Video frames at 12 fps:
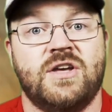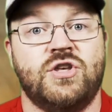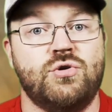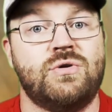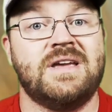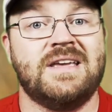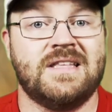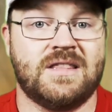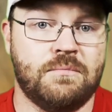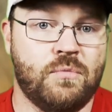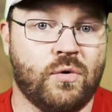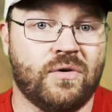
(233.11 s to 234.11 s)
you can get
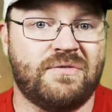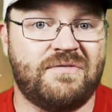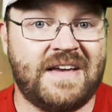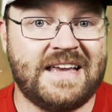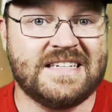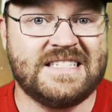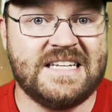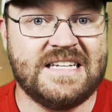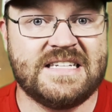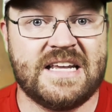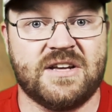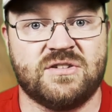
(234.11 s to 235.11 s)
the more faint
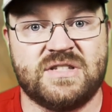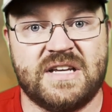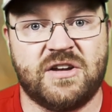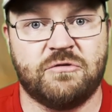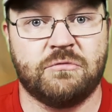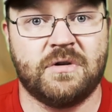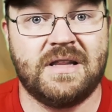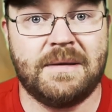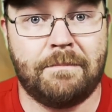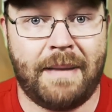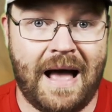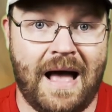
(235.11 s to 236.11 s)
details that can really
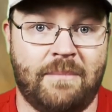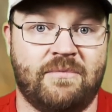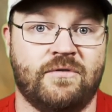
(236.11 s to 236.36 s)
pop,